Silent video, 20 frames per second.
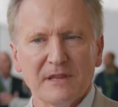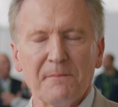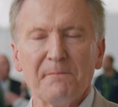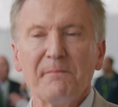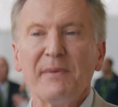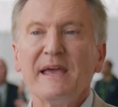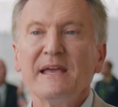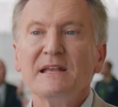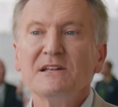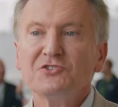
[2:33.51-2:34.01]
The
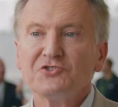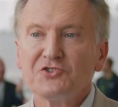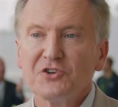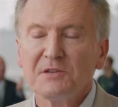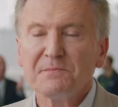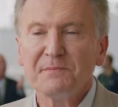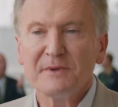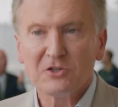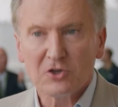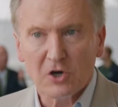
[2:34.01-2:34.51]
main
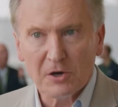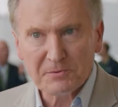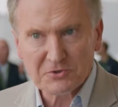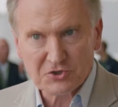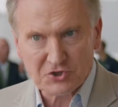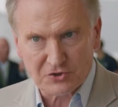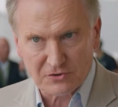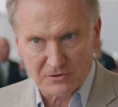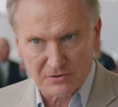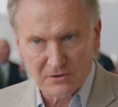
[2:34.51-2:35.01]
treatment
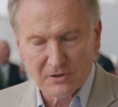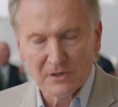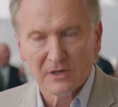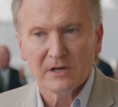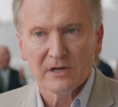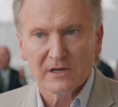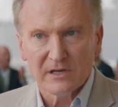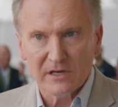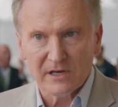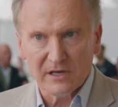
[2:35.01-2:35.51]
option
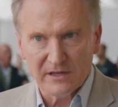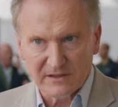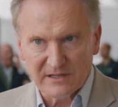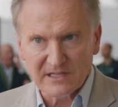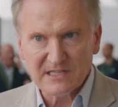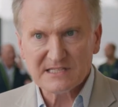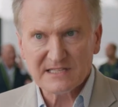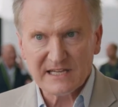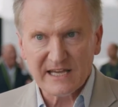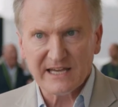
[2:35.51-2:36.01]
in
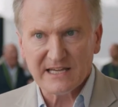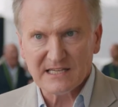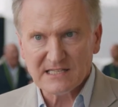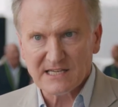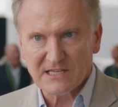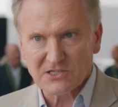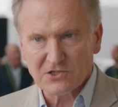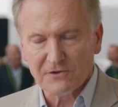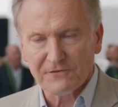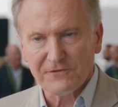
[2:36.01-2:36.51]
these
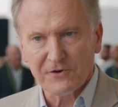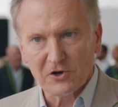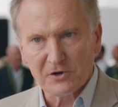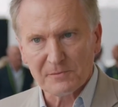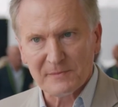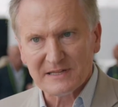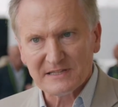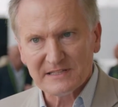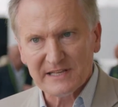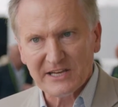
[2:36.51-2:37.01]
cases of
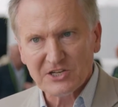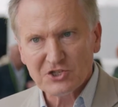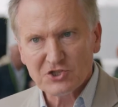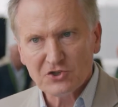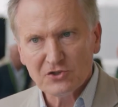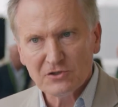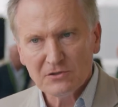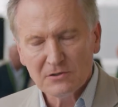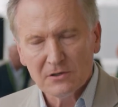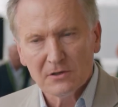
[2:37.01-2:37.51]

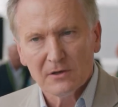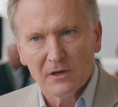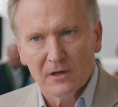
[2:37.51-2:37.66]
augmentation